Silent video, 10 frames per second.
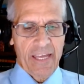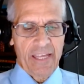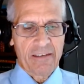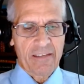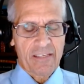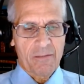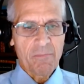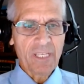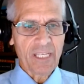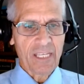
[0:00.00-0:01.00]
And
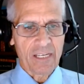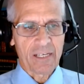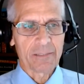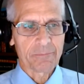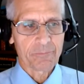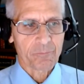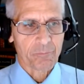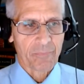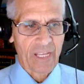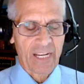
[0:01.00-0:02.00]
the media,
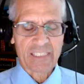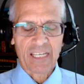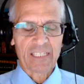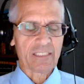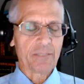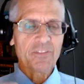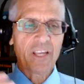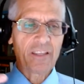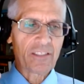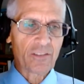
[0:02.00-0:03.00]
and I, I, keep
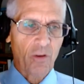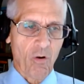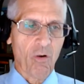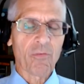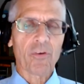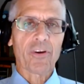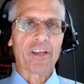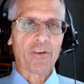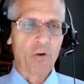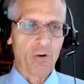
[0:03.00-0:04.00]
saying this over
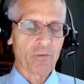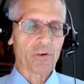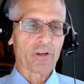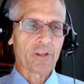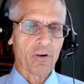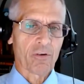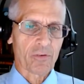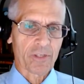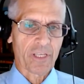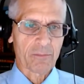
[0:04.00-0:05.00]
and over and
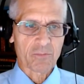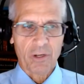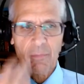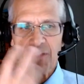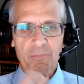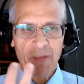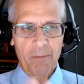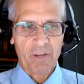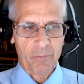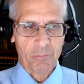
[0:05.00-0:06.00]
over again. I'm sorry about
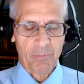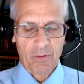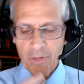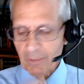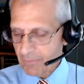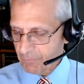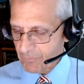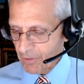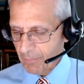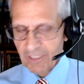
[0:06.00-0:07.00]
smacking my lips, by the way.
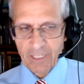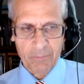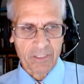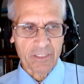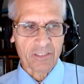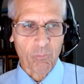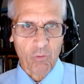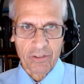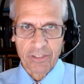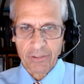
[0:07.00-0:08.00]
Sorry about that. Let me get some
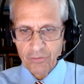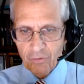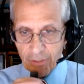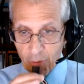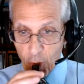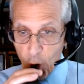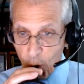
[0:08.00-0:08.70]
water here. Sorry.